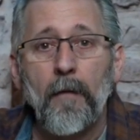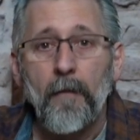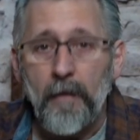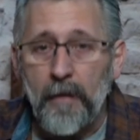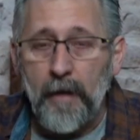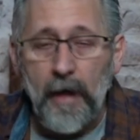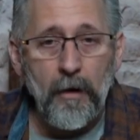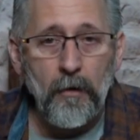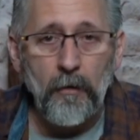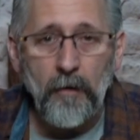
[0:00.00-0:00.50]

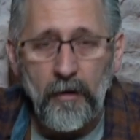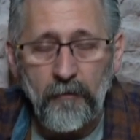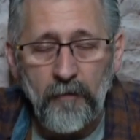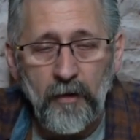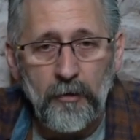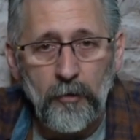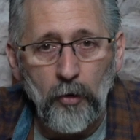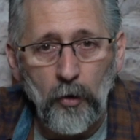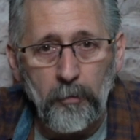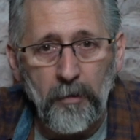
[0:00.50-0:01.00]
Not only have I
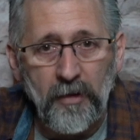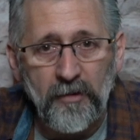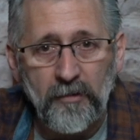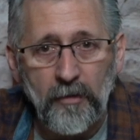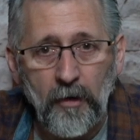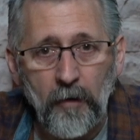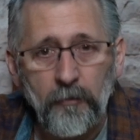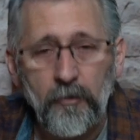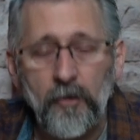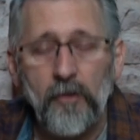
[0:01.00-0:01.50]
told
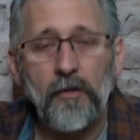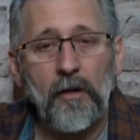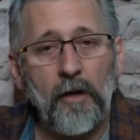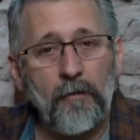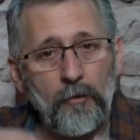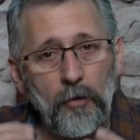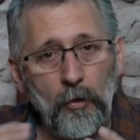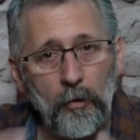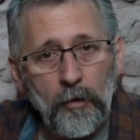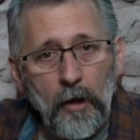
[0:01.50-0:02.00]
myself this, I've
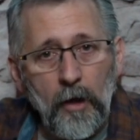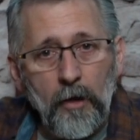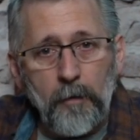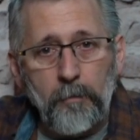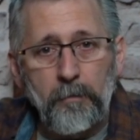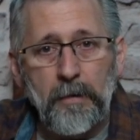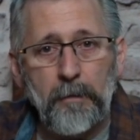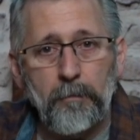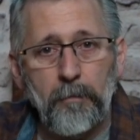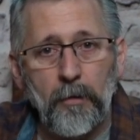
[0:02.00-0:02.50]
told other
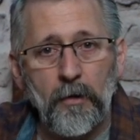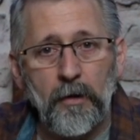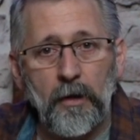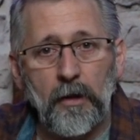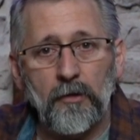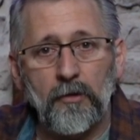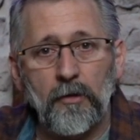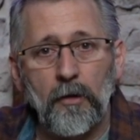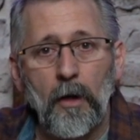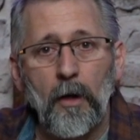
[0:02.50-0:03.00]
people
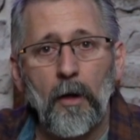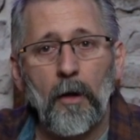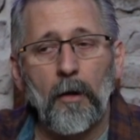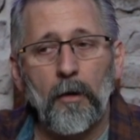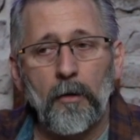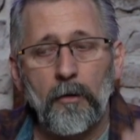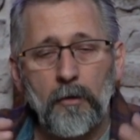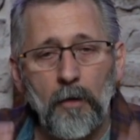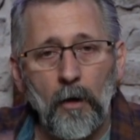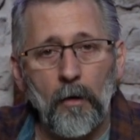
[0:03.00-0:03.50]
this.
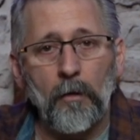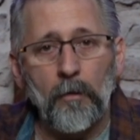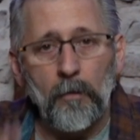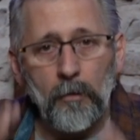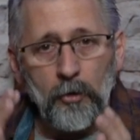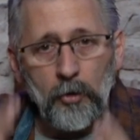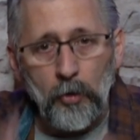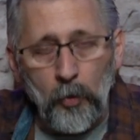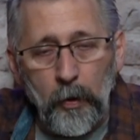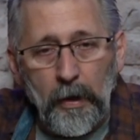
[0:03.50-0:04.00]
Don't
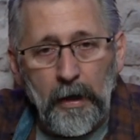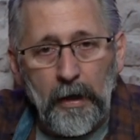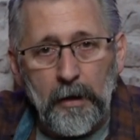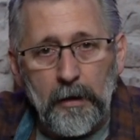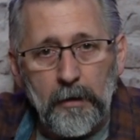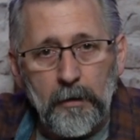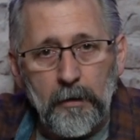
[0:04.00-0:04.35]
quit,